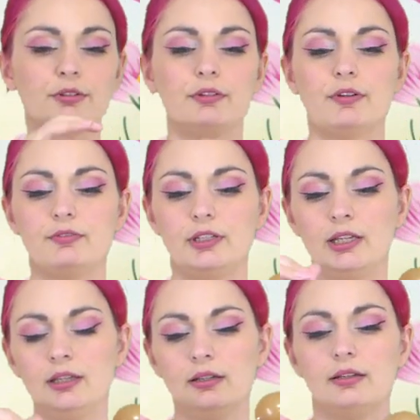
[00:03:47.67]

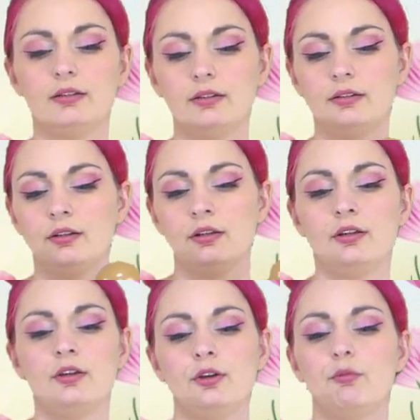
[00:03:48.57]

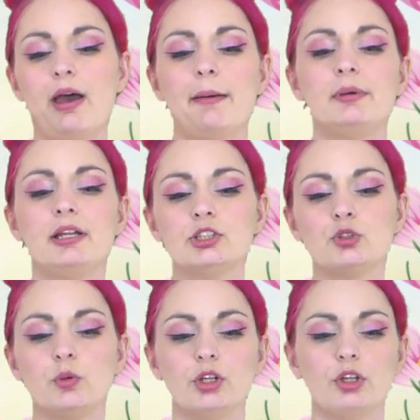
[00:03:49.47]
350. Wrap it into
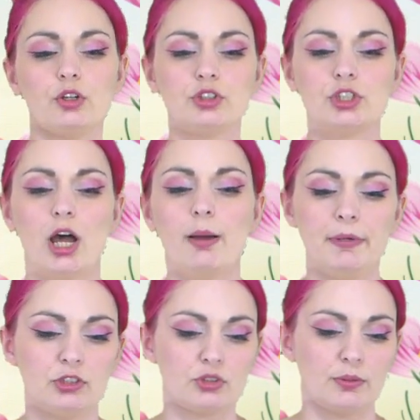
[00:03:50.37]
one of those top
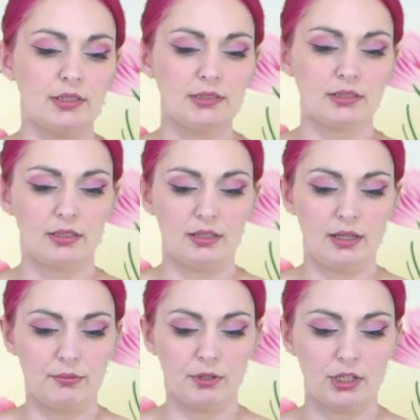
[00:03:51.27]
pinch twists.
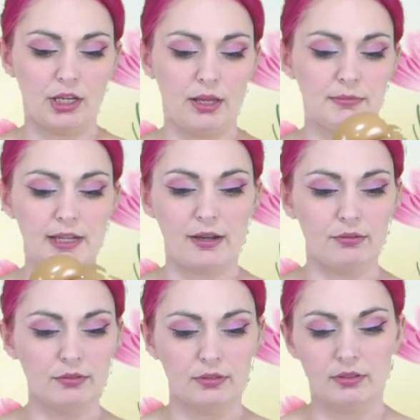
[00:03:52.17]
And we're going to come
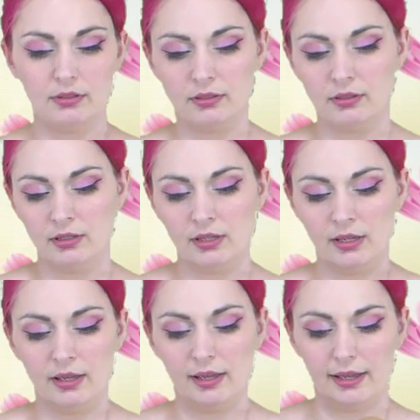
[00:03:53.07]
down
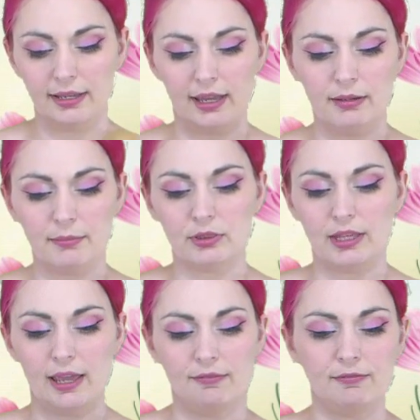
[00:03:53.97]
again about
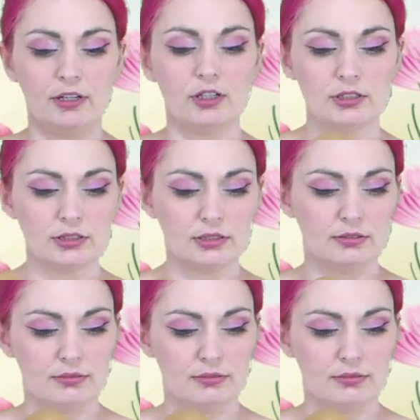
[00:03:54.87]
the 8 fingers.